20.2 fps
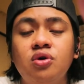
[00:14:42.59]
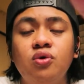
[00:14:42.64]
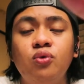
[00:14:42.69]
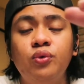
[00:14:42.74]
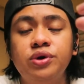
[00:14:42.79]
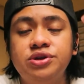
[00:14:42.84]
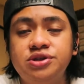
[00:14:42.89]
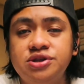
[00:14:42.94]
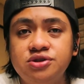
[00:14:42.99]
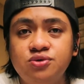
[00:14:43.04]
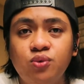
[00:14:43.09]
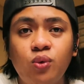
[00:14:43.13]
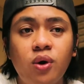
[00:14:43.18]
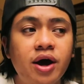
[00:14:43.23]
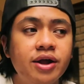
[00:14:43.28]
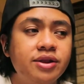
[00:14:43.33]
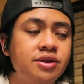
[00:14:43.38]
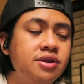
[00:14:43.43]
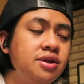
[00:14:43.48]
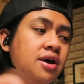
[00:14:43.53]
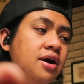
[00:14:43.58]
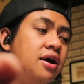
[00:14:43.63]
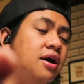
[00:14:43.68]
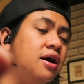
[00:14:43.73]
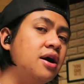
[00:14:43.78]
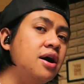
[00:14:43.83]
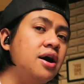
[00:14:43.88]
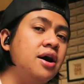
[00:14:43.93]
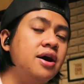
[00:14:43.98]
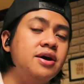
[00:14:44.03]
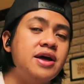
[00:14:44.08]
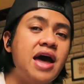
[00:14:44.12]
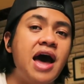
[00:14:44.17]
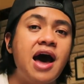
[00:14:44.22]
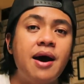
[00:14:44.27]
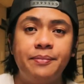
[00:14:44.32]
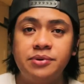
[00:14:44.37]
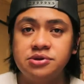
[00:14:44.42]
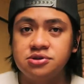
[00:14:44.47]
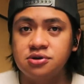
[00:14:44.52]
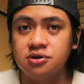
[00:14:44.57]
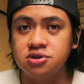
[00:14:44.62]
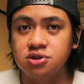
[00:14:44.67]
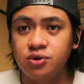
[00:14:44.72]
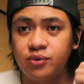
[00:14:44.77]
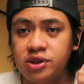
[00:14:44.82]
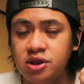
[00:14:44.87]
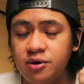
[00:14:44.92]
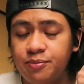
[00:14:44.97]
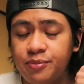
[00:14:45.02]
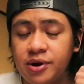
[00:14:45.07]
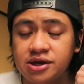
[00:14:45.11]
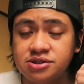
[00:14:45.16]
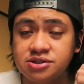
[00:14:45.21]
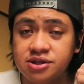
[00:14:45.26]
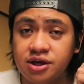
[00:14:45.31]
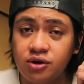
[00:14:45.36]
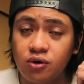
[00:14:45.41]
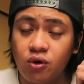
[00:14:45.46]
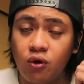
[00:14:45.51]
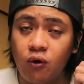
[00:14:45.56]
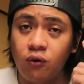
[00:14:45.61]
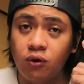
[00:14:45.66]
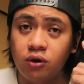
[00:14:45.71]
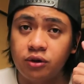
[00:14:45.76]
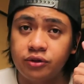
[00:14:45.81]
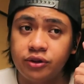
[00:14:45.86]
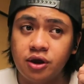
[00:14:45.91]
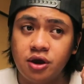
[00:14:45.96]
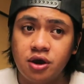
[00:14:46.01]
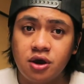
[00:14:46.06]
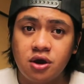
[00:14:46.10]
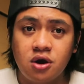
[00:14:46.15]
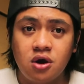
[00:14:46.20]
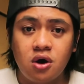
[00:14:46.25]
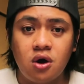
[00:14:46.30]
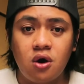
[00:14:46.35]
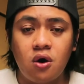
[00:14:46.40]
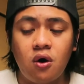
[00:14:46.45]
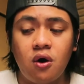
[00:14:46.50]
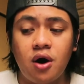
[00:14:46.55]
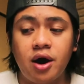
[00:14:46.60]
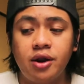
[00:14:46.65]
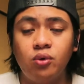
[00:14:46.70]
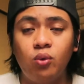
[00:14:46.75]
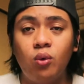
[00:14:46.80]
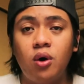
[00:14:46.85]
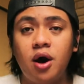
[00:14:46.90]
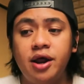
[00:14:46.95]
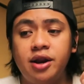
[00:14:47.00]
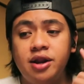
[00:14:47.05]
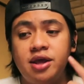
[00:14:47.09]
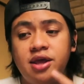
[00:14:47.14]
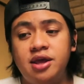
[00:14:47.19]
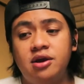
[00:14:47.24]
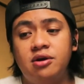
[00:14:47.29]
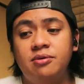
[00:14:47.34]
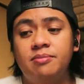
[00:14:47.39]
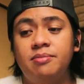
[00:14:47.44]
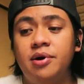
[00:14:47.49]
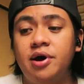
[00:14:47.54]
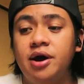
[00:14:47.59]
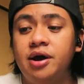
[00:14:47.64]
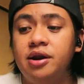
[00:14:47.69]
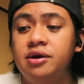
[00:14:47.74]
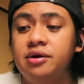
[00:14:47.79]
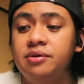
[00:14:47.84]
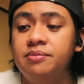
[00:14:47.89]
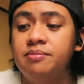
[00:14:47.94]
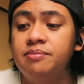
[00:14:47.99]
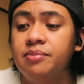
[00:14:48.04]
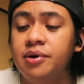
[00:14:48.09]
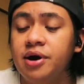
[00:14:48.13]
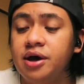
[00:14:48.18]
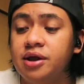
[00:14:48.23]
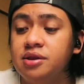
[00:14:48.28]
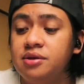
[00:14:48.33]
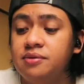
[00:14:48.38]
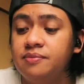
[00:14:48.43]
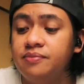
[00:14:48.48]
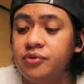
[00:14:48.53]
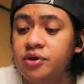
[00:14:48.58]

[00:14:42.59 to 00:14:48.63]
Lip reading: which is what happens also when you press and hold on one earbud. But,